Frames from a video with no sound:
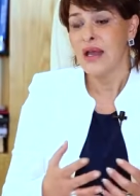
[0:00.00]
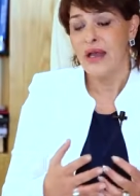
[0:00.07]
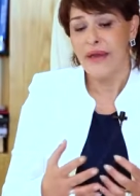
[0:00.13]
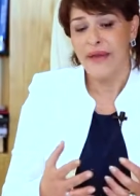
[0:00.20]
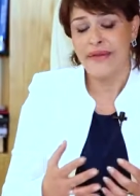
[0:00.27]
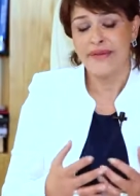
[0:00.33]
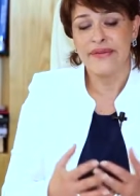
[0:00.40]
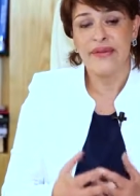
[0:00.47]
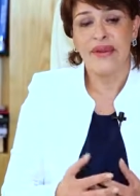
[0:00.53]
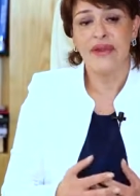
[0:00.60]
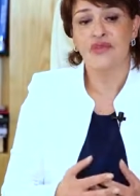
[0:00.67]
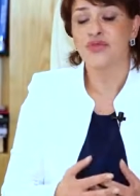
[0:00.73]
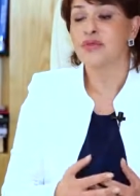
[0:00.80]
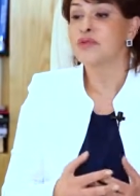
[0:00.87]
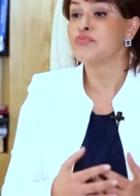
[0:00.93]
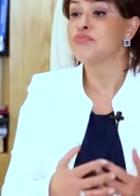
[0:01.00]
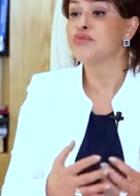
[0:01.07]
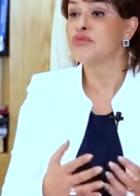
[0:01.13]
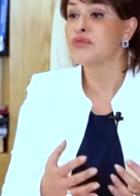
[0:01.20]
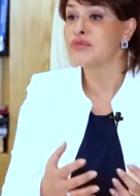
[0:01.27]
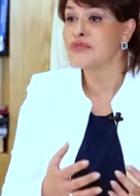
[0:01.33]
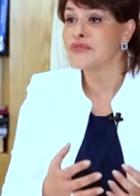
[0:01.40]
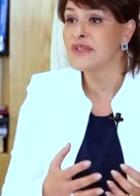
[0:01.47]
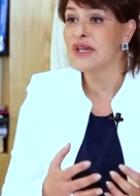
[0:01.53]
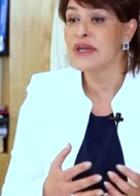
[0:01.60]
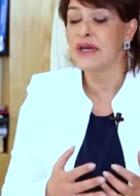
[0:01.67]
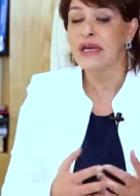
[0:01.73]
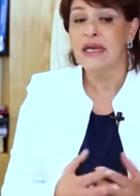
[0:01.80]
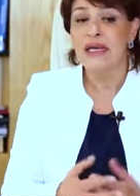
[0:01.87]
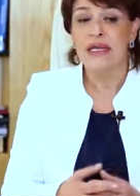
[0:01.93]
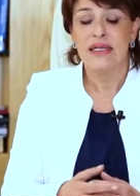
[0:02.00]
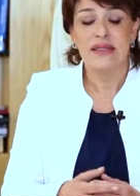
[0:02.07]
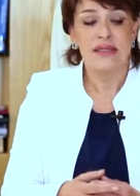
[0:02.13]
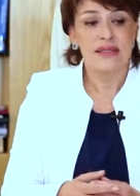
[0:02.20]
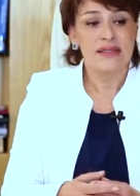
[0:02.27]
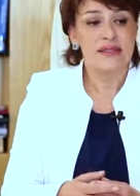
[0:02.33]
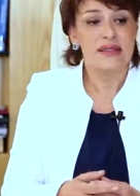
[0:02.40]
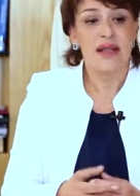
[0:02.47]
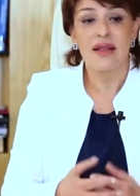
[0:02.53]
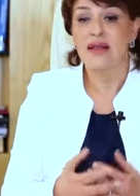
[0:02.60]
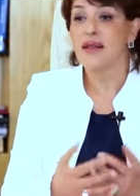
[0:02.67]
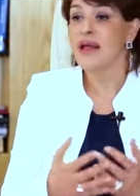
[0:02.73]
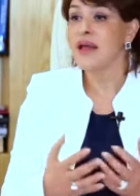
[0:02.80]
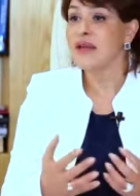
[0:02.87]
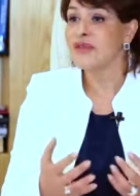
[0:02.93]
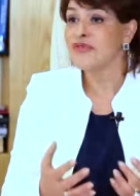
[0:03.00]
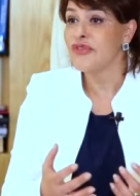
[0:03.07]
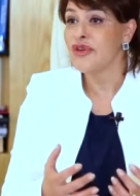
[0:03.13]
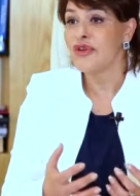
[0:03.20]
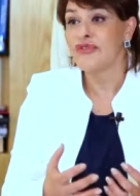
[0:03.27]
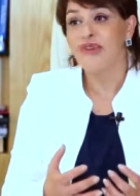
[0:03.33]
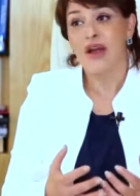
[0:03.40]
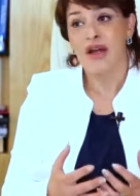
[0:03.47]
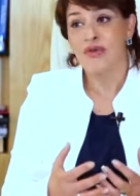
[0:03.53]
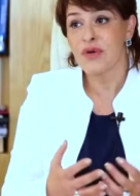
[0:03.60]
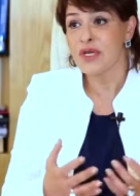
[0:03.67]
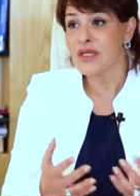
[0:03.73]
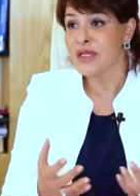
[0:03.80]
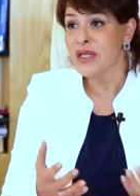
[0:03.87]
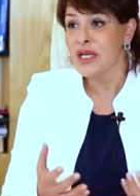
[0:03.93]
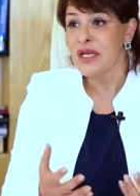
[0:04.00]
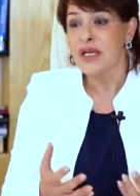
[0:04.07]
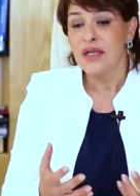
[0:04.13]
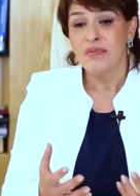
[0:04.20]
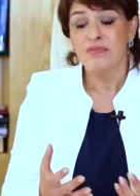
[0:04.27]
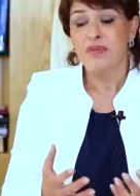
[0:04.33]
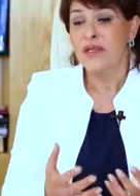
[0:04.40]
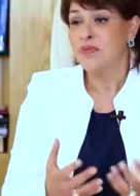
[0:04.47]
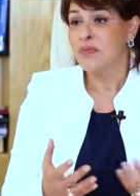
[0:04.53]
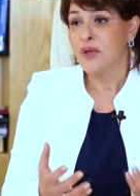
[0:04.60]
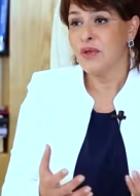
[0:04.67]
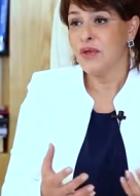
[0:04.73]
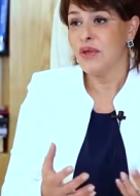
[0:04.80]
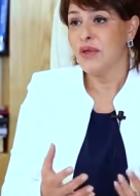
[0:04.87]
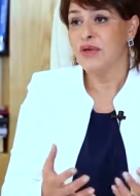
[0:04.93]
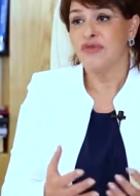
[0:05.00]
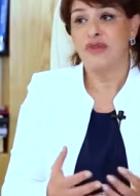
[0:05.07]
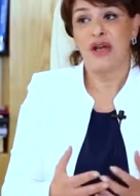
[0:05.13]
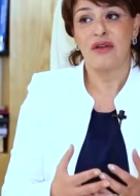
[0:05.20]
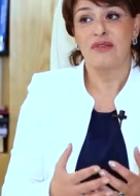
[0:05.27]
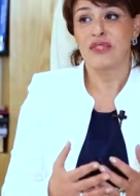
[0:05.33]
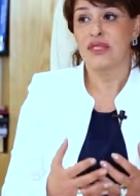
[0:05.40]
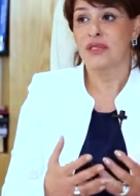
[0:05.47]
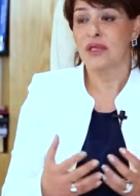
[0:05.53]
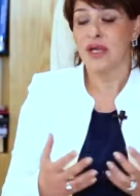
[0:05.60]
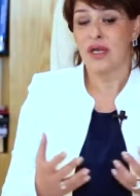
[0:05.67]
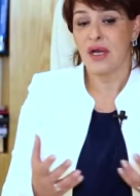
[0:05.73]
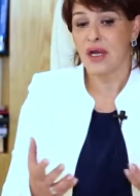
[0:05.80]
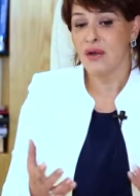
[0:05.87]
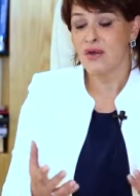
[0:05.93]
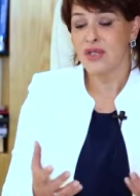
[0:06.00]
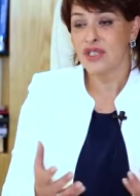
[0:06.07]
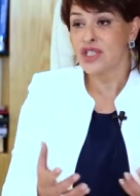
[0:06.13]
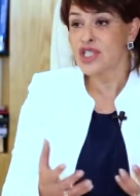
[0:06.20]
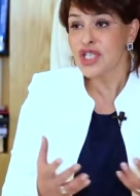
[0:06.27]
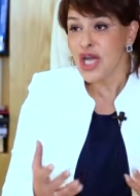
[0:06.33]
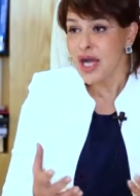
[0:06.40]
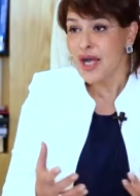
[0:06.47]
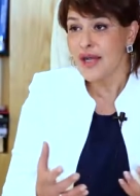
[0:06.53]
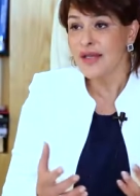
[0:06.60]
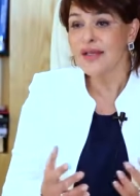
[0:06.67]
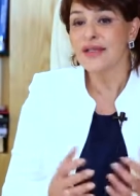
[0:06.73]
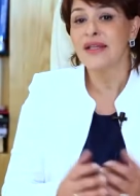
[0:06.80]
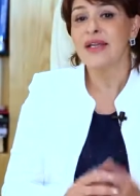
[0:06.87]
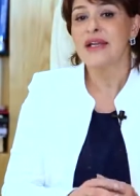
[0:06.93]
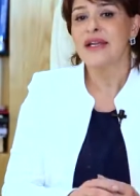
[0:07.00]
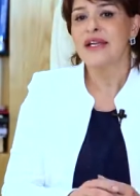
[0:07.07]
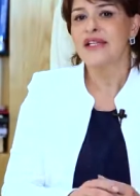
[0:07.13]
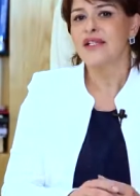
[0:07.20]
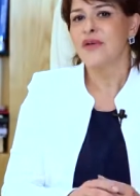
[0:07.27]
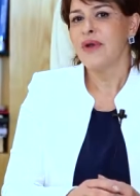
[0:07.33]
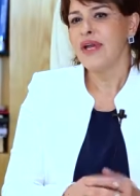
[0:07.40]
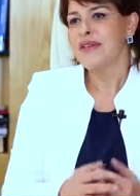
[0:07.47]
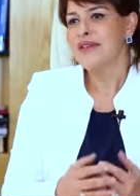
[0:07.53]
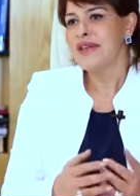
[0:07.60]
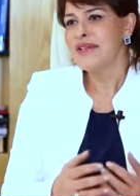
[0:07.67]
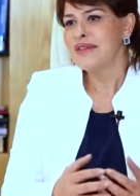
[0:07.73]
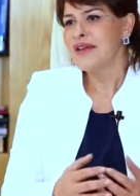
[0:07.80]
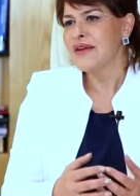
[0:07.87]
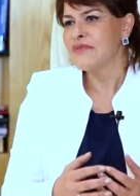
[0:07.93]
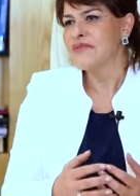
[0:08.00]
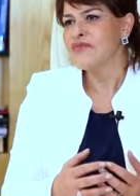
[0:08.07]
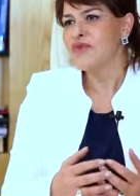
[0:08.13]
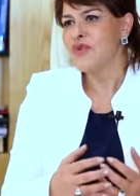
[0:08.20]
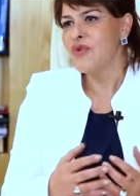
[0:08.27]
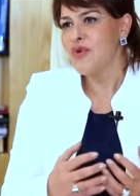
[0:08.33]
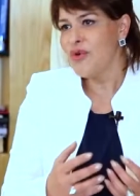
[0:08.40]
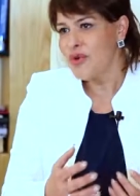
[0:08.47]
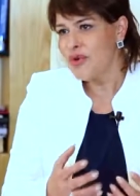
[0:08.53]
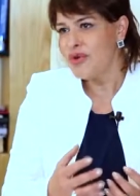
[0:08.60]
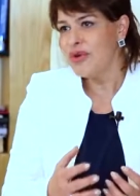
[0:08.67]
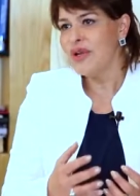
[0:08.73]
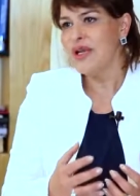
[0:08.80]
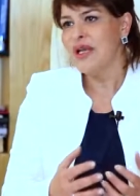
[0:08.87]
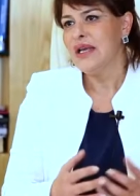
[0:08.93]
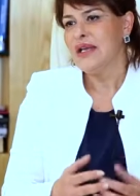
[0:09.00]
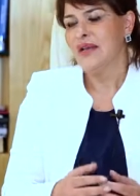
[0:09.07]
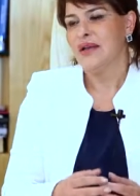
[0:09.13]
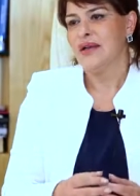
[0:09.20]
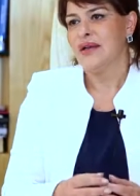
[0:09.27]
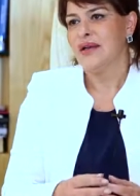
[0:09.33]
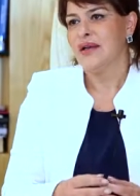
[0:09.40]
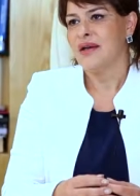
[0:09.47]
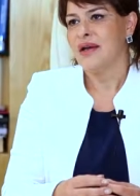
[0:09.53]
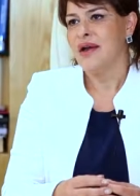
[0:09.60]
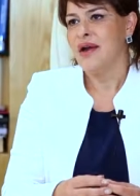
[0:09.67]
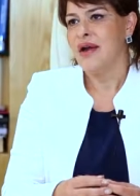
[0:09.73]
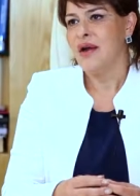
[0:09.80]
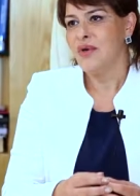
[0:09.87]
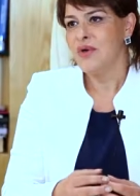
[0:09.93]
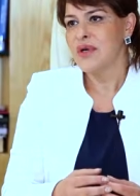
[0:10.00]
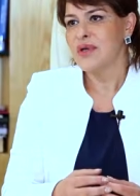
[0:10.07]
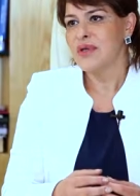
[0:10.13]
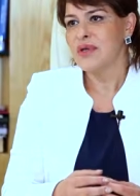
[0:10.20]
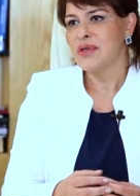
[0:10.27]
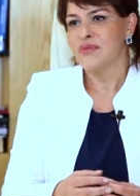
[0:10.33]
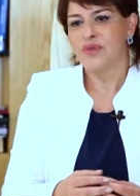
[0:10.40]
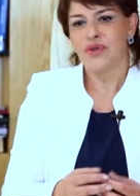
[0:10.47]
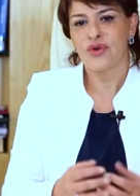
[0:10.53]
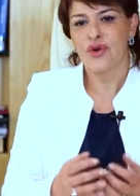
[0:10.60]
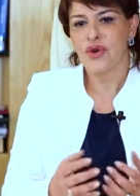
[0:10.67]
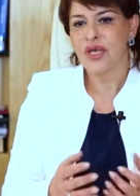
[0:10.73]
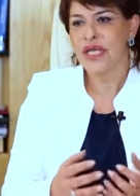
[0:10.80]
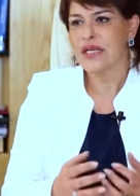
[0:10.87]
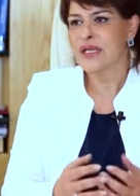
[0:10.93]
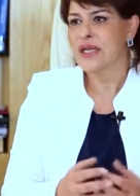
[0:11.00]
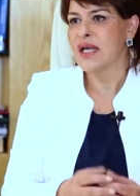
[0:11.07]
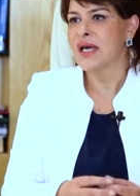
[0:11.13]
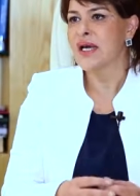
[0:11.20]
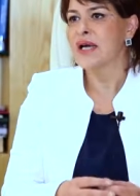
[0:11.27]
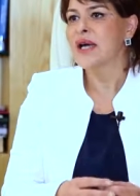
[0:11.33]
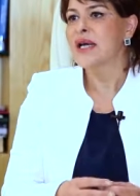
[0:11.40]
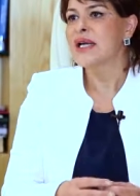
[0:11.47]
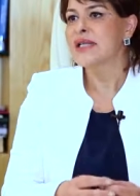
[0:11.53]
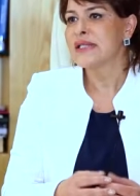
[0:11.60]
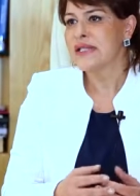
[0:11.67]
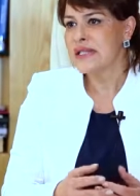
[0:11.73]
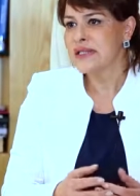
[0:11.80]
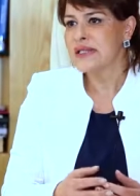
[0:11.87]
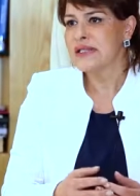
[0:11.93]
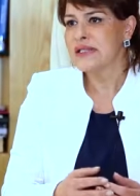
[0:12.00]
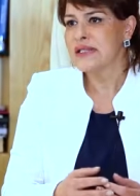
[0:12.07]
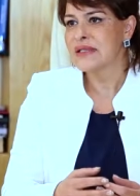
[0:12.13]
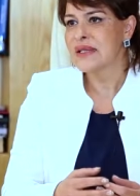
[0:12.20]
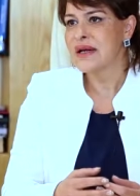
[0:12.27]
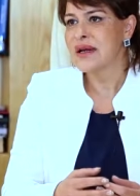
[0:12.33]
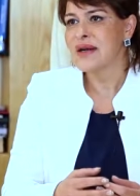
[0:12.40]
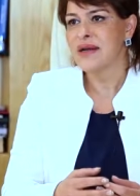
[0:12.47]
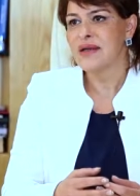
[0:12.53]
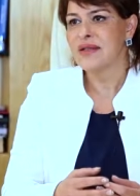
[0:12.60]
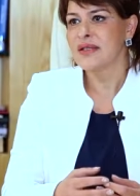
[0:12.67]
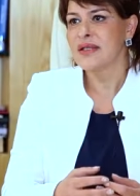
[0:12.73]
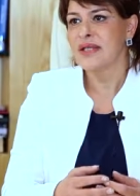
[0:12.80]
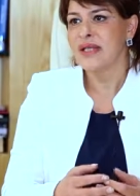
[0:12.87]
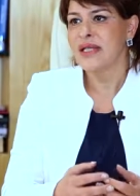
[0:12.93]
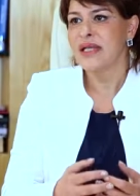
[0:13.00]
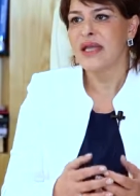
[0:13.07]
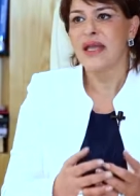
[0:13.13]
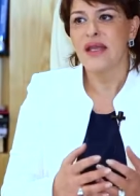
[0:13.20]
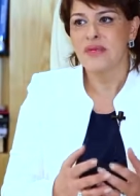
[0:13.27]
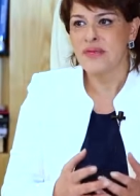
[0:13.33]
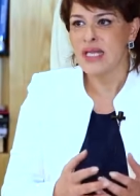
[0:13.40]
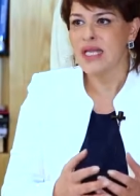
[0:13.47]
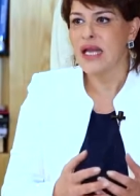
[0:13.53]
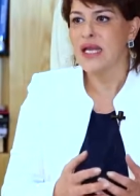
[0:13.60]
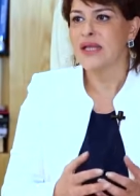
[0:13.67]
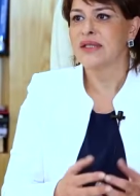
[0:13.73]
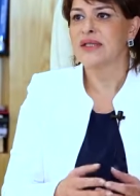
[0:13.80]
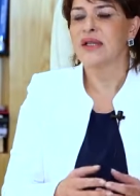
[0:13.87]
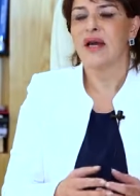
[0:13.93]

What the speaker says: and to improve the style life of our people, of our child. So I think that all our Moroccan citizens are aiming and